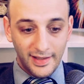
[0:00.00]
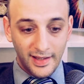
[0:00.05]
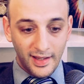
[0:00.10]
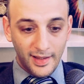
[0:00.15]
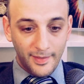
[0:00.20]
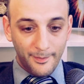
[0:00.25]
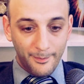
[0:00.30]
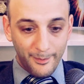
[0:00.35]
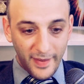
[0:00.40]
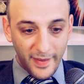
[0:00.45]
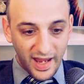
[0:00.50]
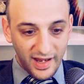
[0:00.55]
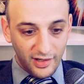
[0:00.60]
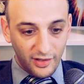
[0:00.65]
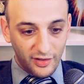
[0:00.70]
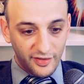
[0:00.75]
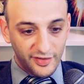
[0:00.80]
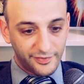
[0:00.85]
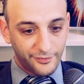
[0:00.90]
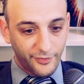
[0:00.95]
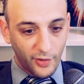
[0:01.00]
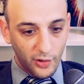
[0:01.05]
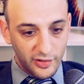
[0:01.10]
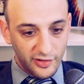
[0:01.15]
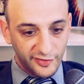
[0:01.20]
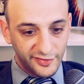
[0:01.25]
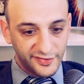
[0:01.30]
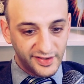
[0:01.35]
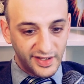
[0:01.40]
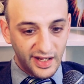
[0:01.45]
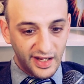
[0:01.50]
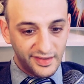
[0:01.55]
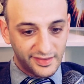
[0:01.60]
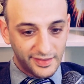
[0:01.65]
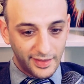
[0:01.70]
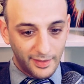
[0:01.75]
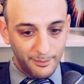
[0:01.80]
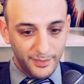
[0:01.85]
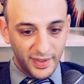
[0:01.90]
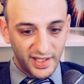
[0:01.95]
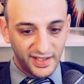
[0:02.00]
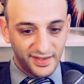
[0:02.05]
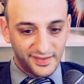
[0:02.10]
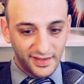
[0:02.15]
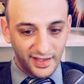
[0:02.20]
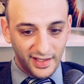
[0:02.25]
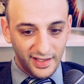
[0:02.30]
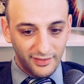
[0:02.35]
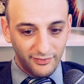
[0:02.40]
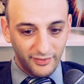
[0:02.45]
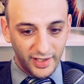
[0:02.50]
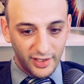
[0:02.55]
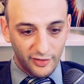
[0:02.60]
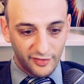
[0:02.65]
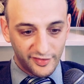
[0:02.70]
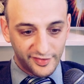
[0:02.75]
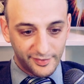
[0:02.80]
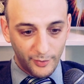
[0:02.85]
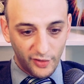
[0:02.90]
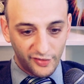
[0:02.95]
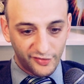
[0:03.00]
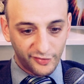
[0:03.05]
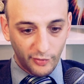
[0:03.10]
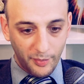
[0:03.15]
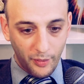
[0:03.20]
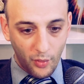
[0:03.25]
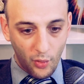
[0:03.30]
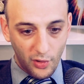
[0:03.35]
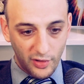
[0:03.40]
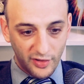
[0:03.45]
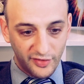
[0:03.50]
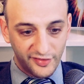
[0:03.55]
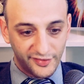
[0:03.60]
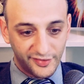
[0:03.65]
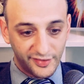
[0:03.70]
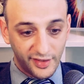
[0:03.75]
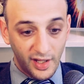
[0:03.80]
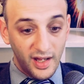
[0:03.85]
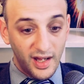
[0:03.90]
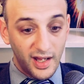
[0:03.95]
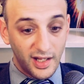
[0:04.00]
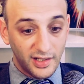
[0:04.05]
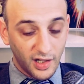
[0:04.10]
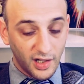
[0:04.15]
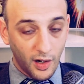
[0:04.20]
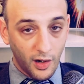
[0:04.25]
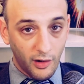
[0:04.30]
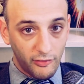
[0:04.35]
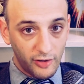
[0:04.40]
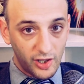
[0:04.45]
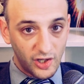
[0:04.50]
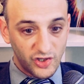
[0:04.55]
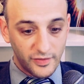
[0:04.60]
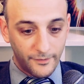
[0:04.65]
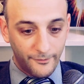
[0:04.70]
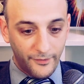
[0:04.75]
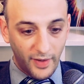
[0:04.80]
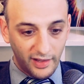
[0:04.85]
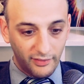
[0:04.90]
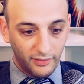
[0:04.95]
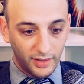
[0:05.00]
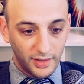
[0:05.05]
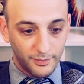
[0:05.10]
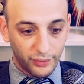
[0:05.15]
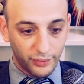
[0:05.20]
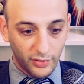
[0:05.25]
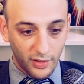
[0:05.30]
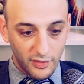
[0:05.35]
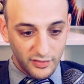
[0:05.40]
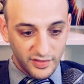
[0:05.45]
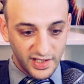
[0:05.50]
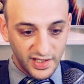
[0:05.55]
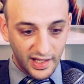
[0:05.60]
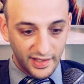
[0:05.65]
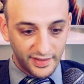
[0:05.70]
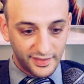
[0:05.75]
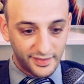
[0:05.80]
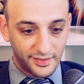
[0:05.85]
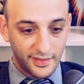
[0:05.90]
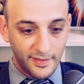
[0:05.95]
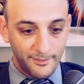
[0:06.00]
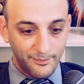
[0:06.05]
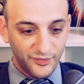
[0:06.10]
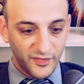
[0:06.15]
mayors. Voters say some big city leaders, most reporters, encourage violent protests.